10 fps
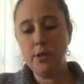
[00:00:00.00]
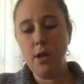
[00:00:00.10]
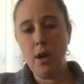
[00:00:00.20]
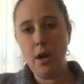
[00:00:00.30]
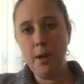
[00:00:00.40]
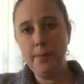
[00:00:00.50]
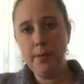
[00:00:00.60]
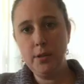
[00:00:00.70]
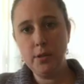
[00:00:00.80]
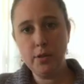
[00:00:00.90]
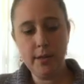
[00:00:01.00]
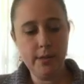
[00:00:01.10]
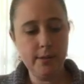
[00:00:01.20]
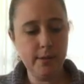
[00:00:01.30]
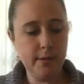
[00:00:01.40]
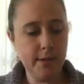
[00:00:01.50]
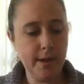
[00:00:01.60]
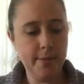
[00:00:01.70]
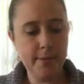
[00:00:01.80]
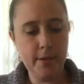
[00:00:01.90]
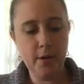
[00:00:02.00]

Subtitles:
top of the tree is the same and